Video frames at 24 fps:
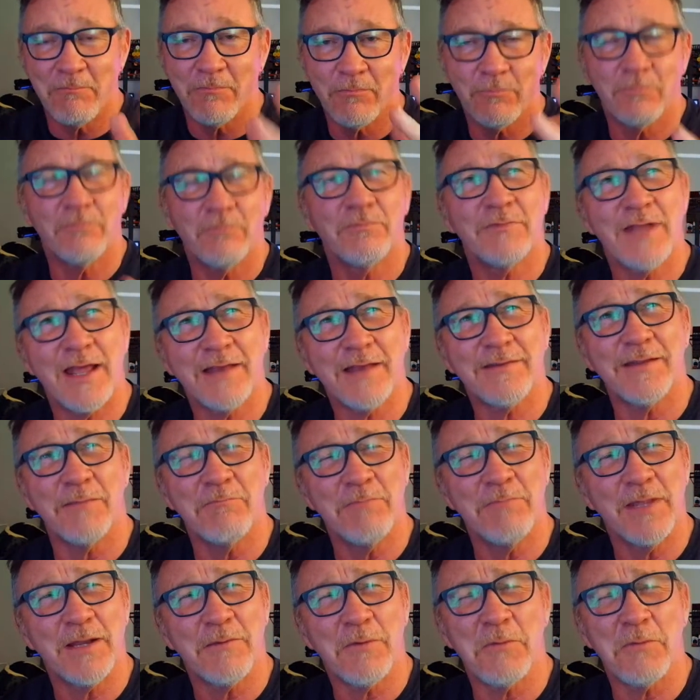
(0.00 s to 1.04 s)
not the
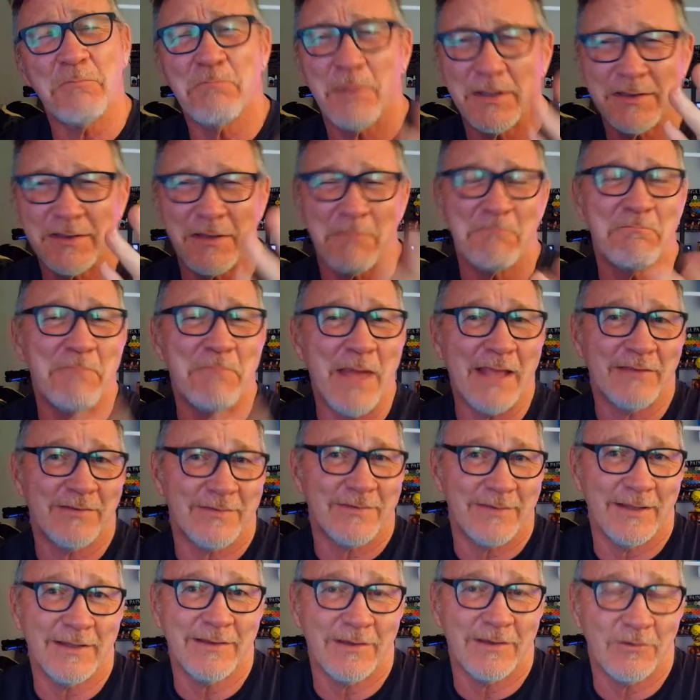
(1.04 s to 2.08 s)
minimum, but the best
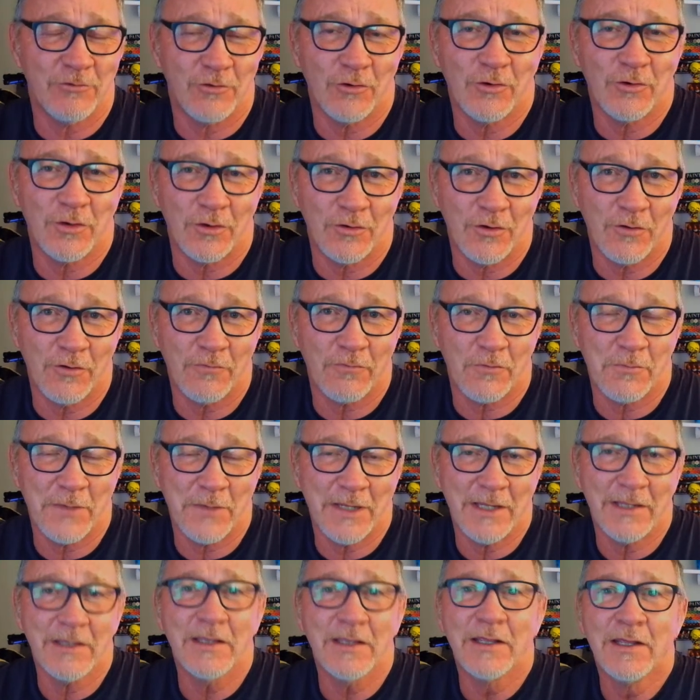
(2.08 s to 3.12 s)
thing that you could do for
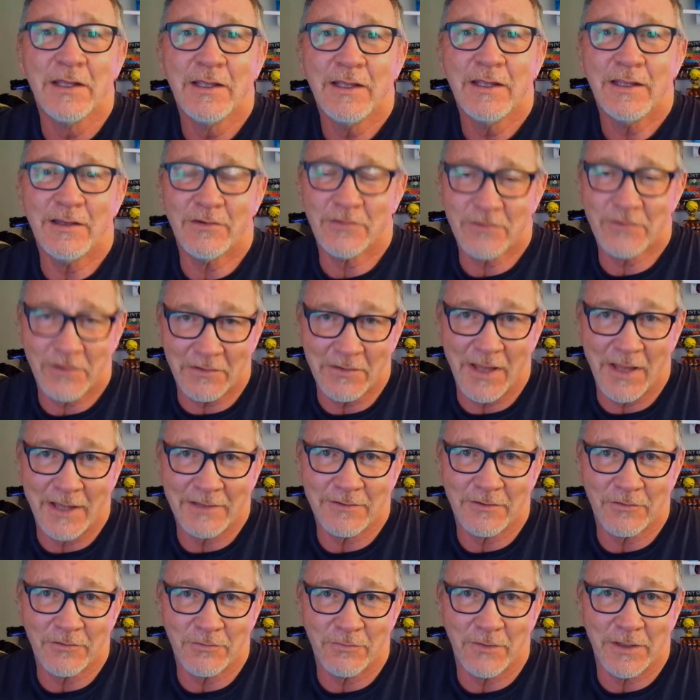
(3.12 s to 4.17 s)
me is to like
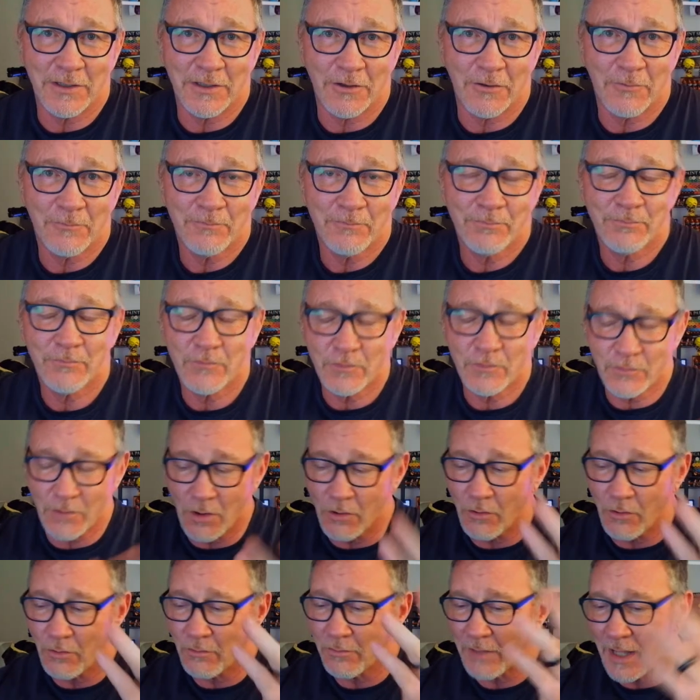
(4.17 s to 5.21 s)
this video.
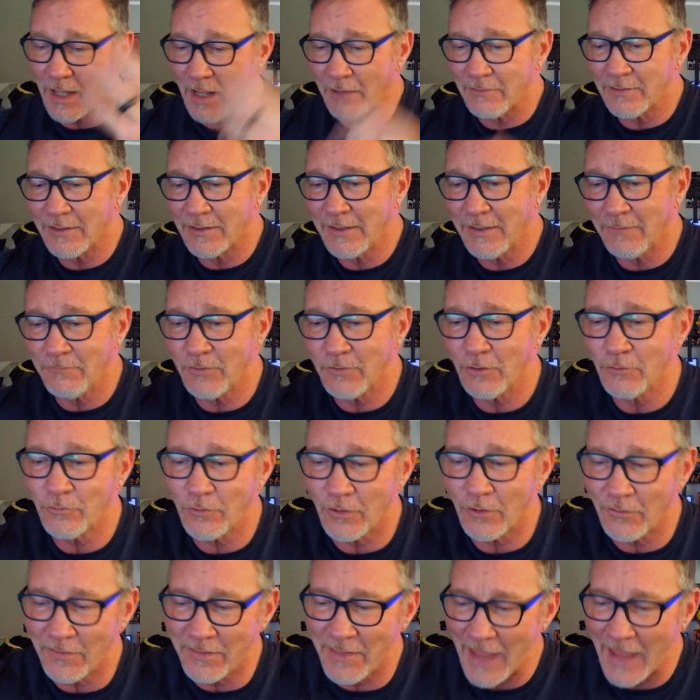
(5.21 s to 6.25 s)
So I'll leave you to
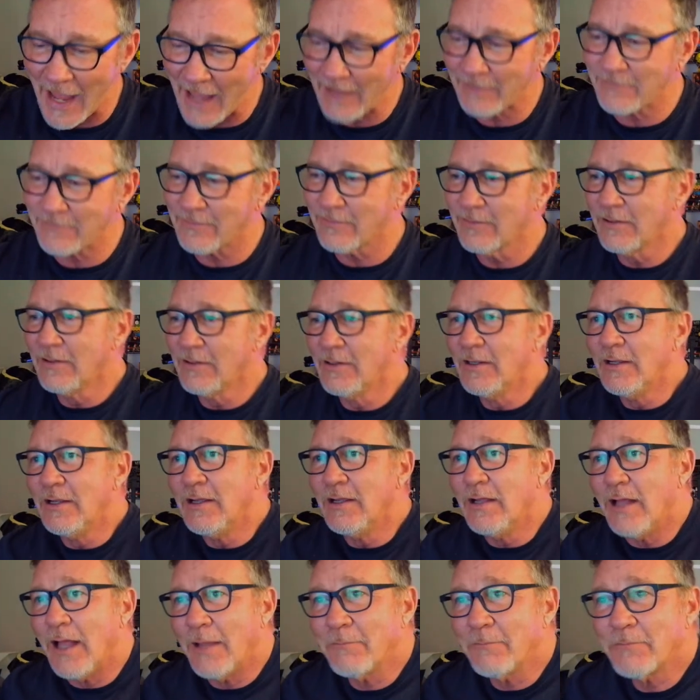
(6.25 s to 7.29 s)
that.
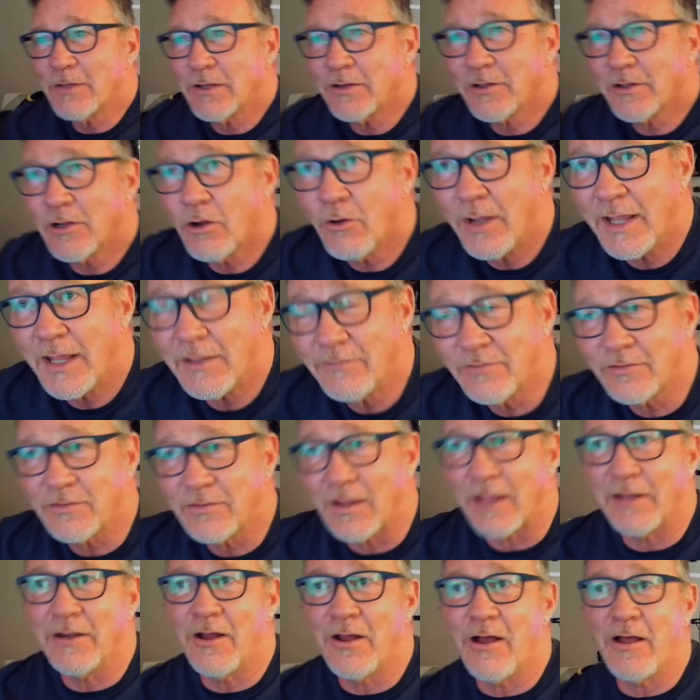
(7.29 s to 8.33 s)
I'm going to go ahead and
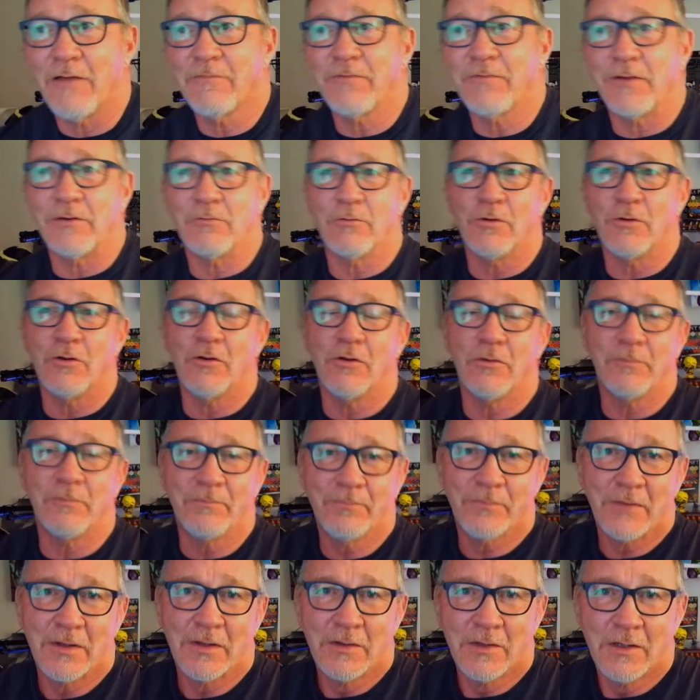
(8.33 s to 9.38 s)
sign off, and we'll
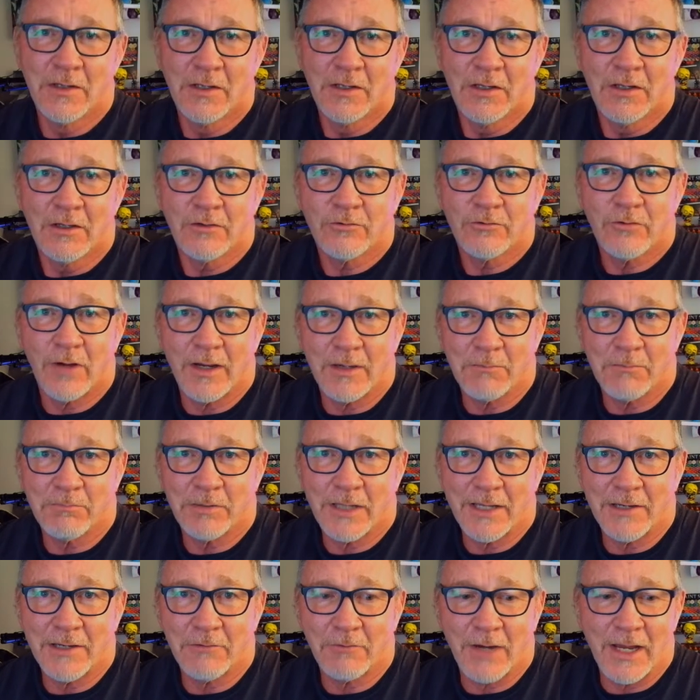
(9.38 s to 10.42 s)
try to
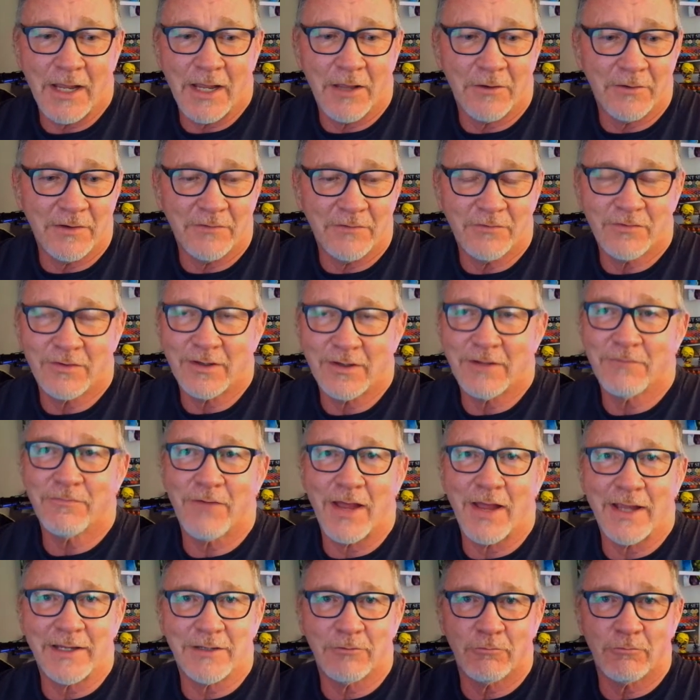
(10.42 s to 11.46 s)
play around and see if I
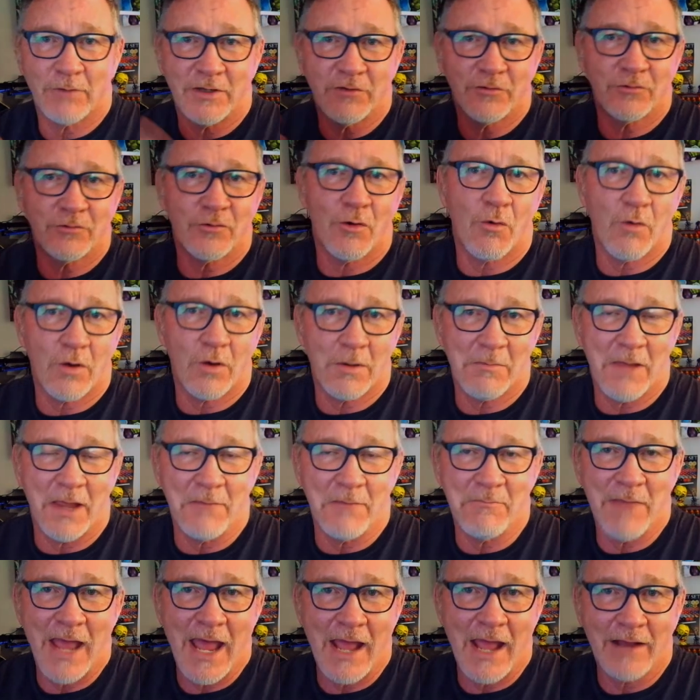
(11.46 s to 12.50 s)
can restore my
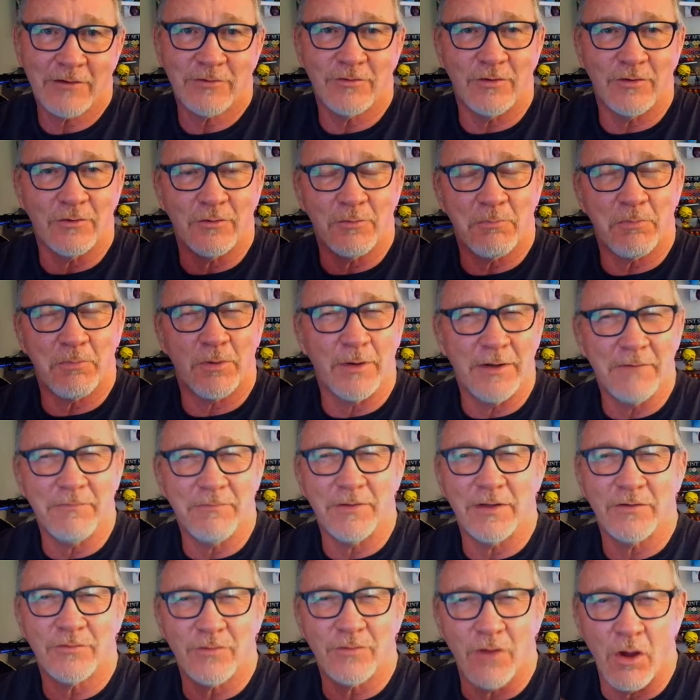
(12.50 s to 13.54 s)
Mac to the
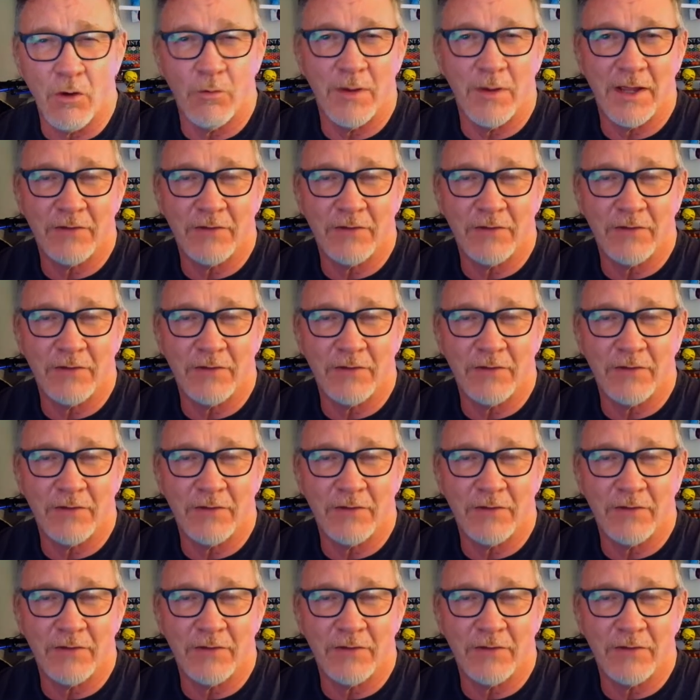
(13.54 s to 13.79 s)
previous OS